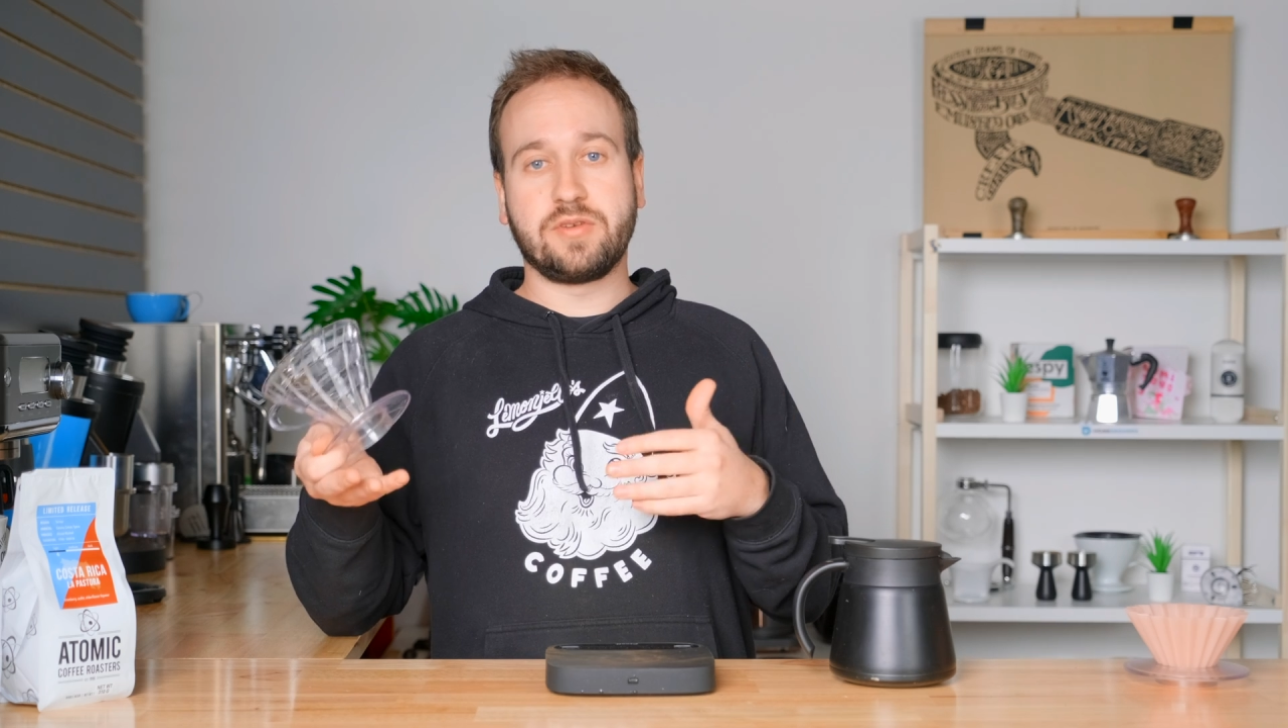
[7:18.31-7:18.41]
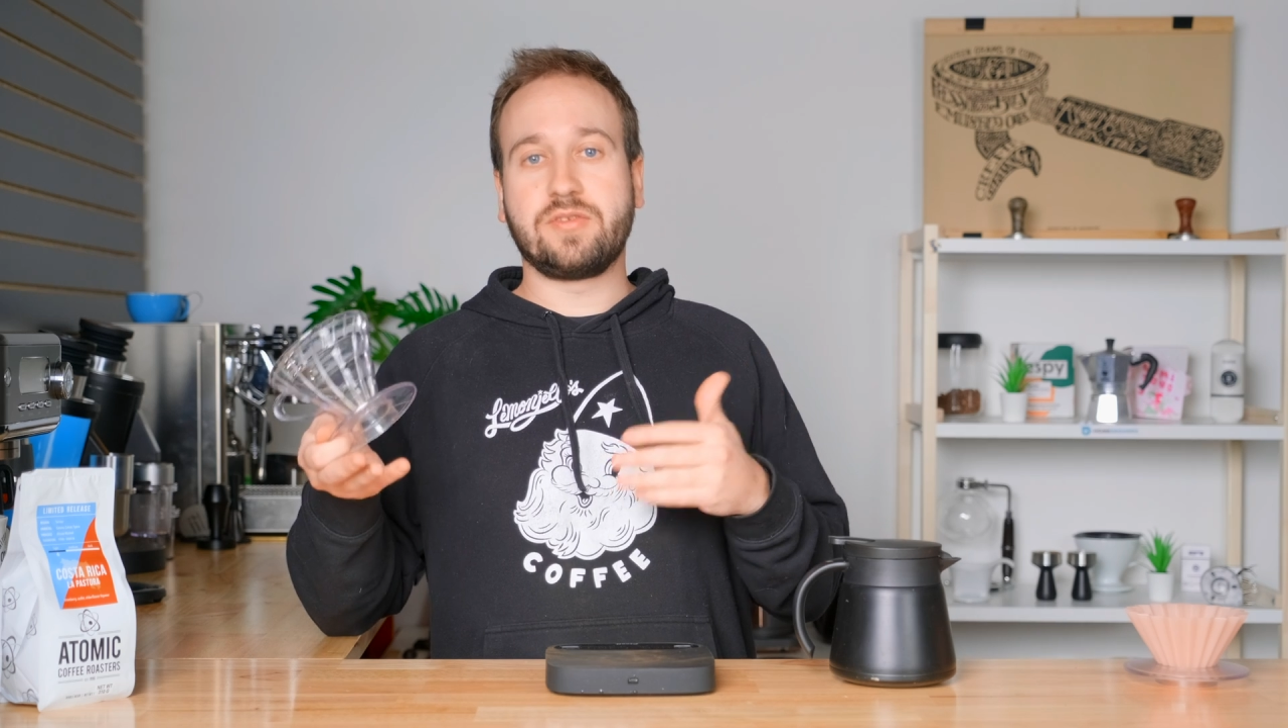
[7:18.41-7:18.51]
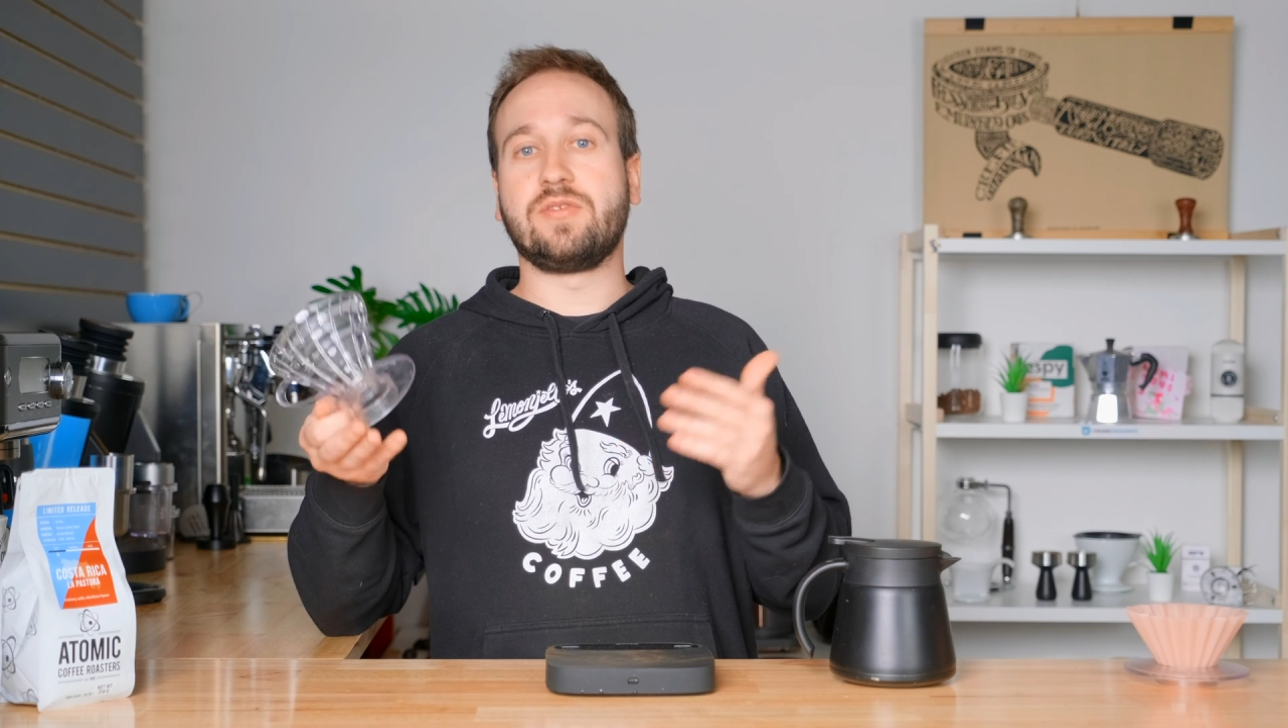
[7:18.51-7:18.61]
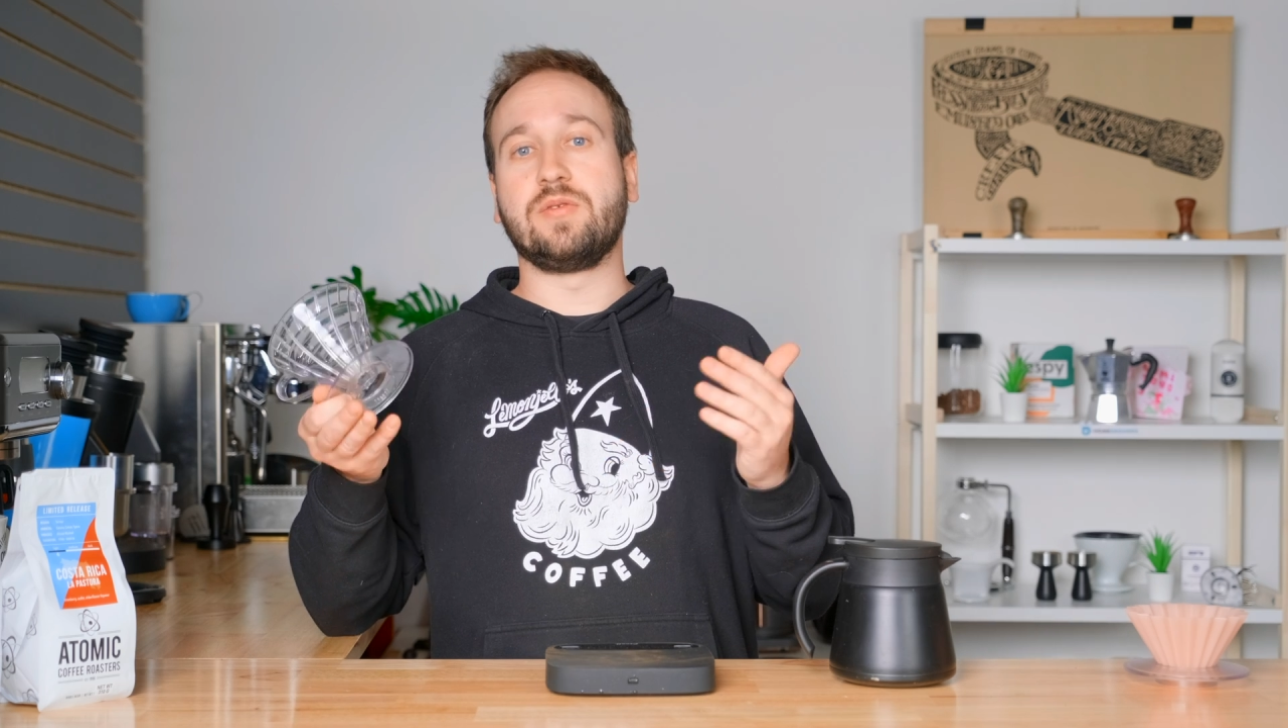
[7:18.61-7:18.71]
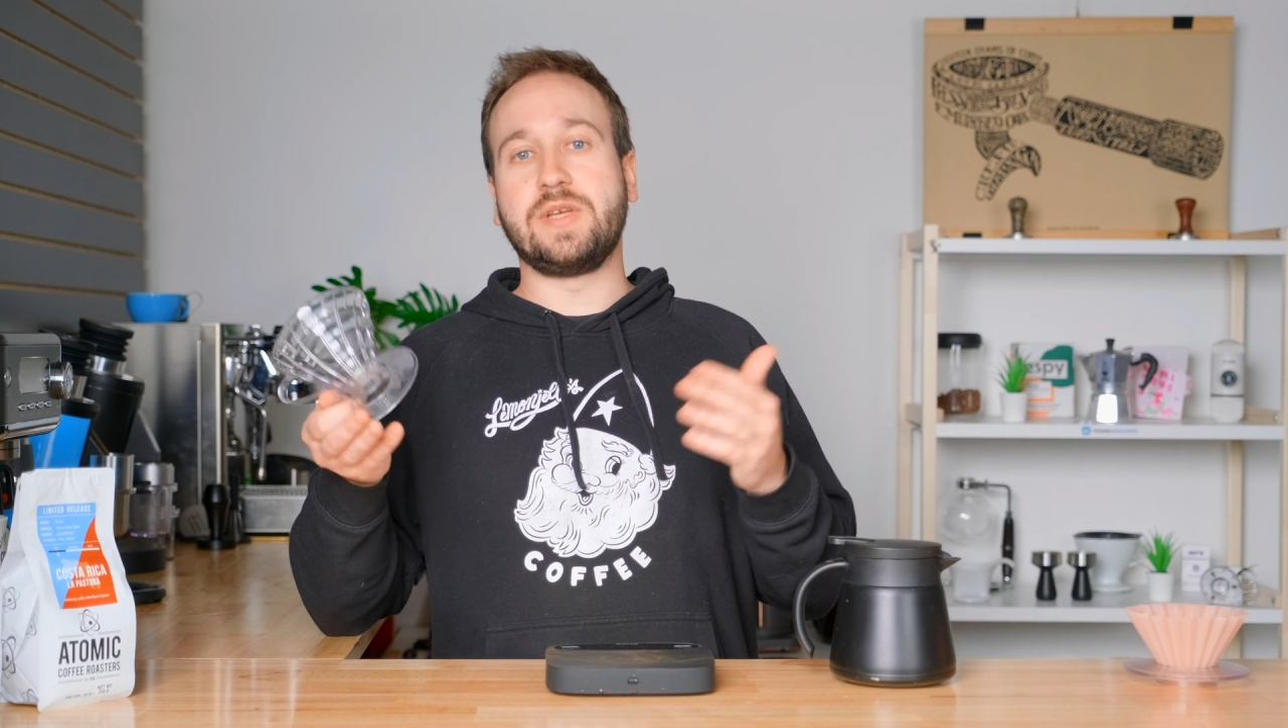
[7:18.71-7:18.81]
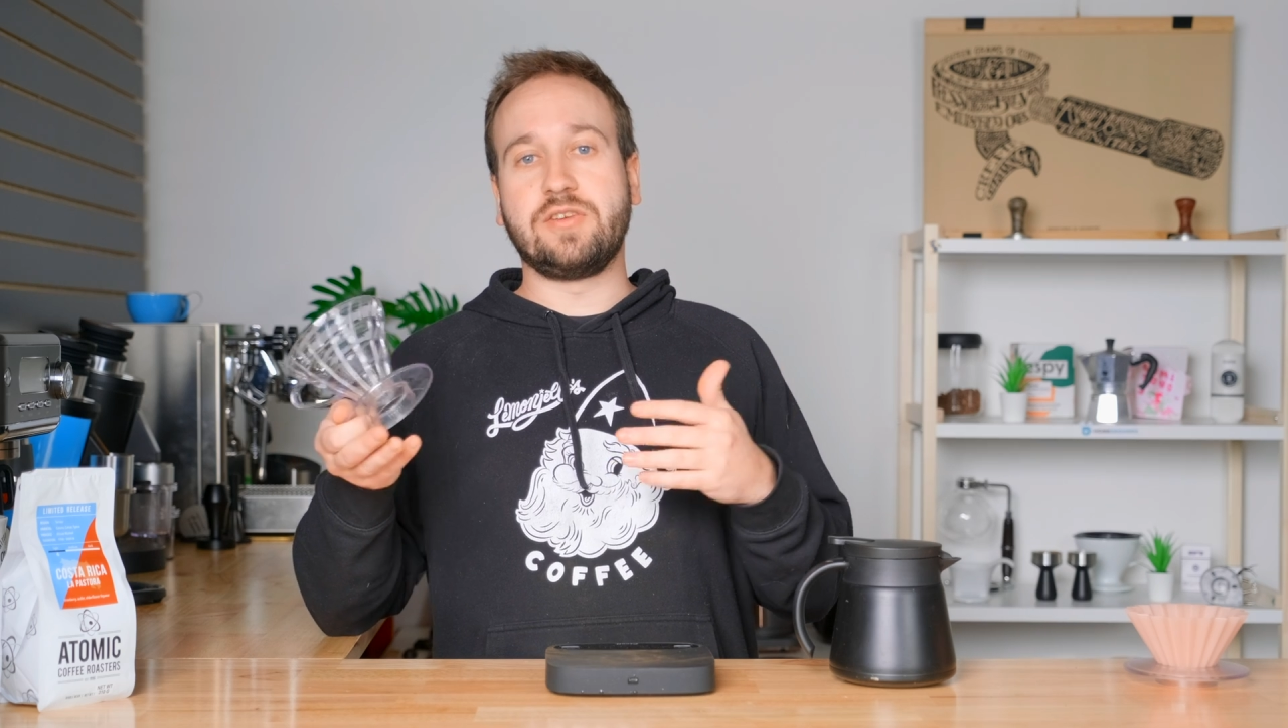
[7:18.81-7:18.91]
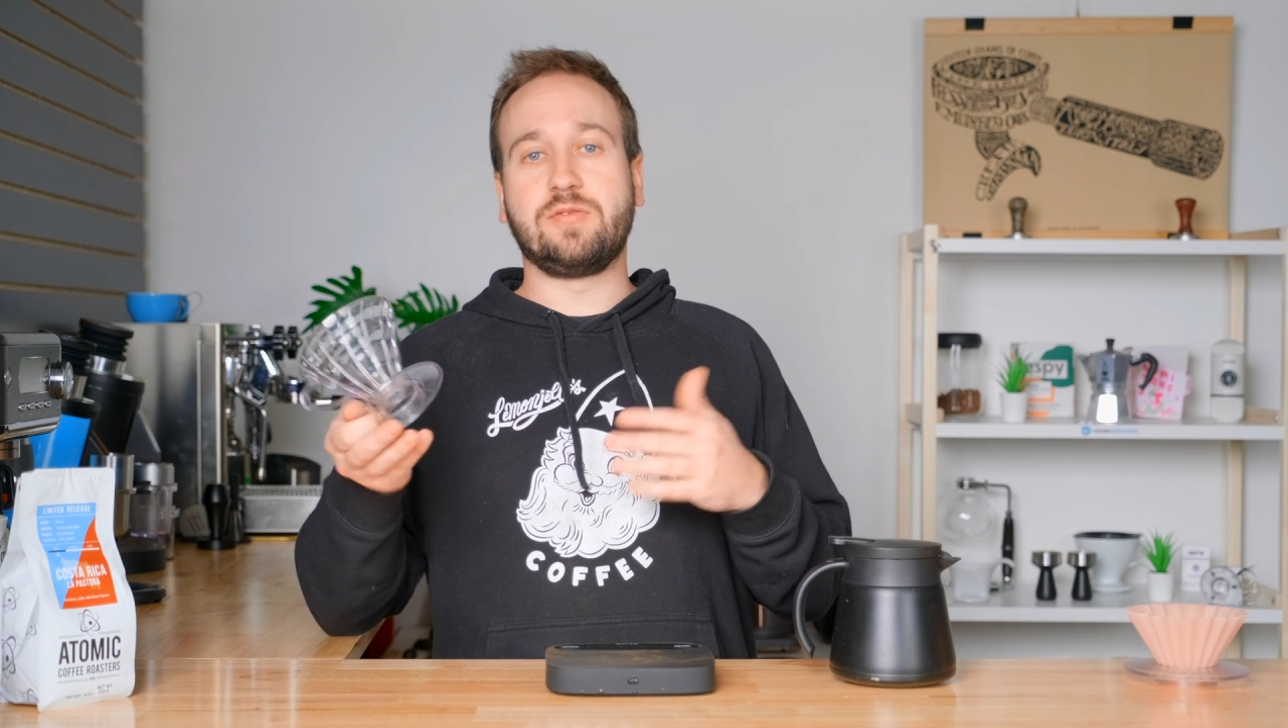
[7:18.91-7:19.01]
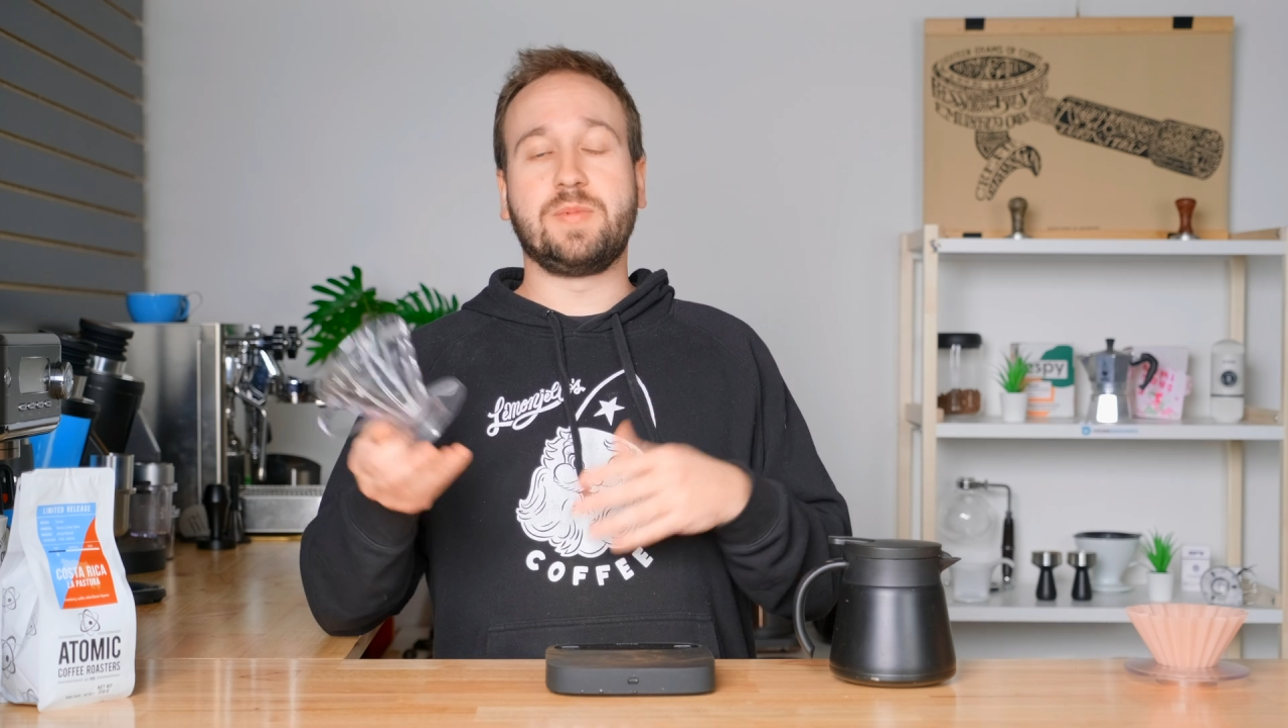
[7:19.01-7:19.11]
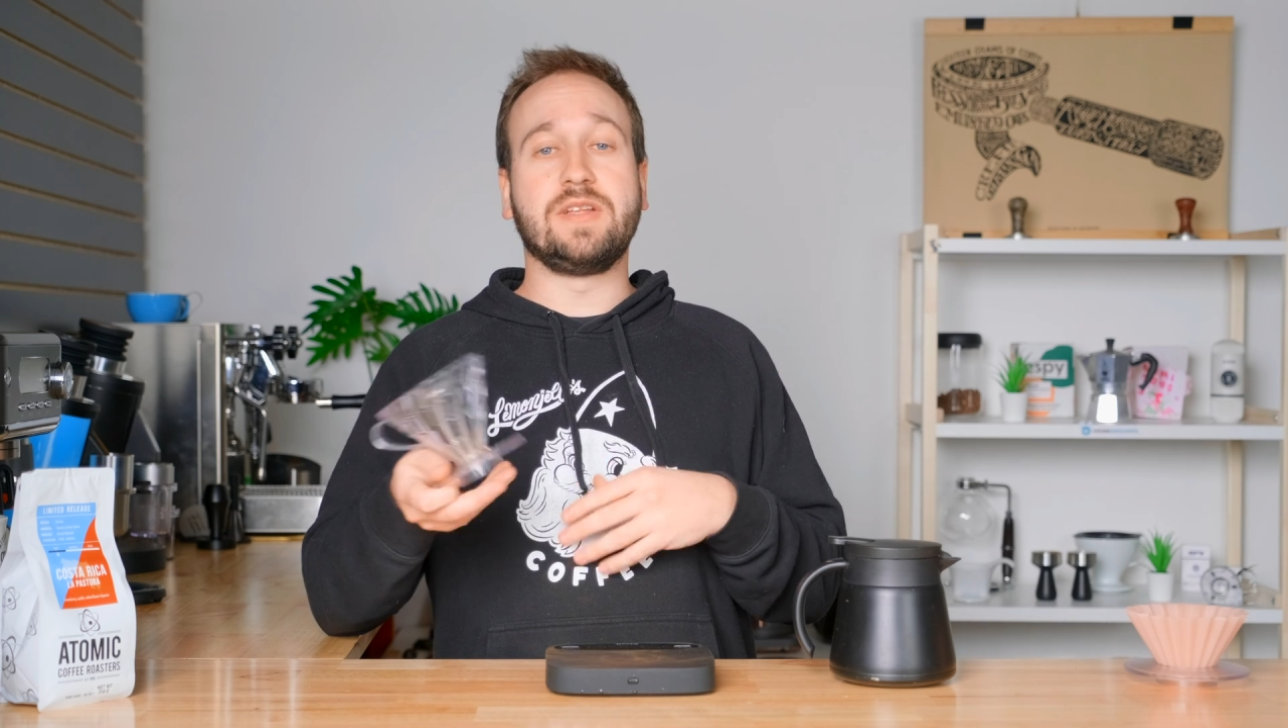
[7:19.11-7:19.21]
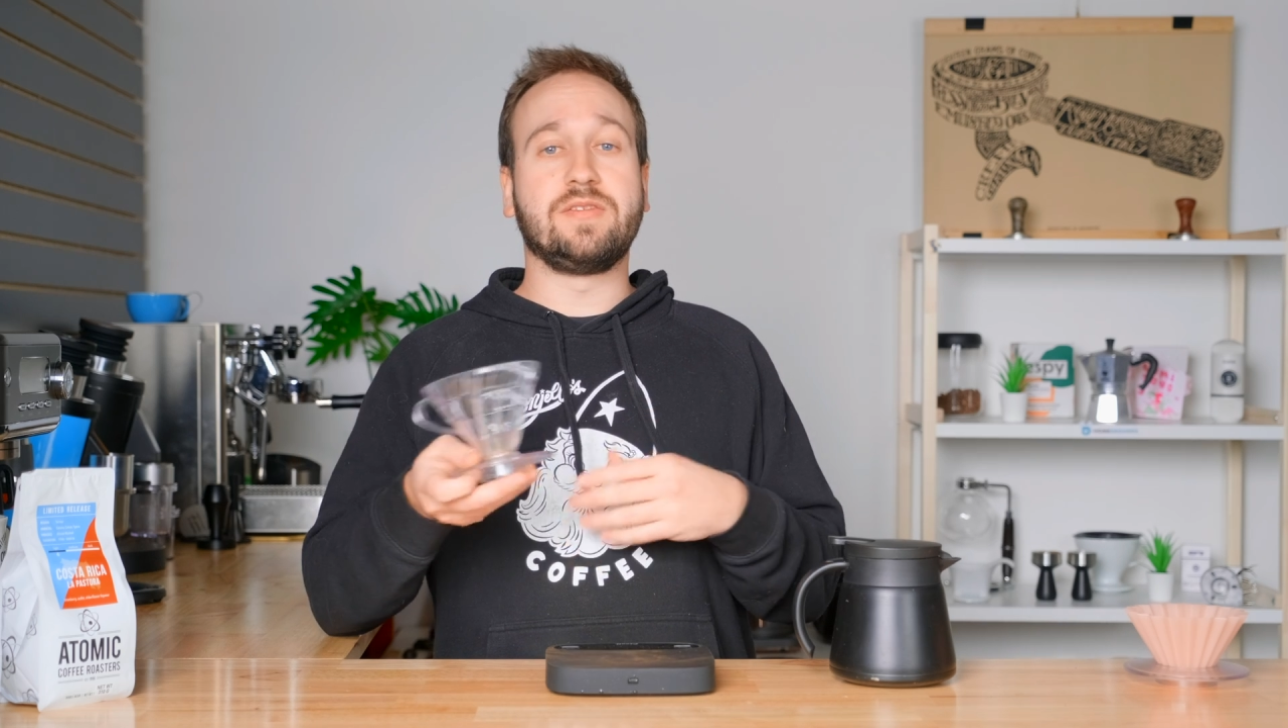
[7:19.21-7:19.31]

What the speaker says: so each being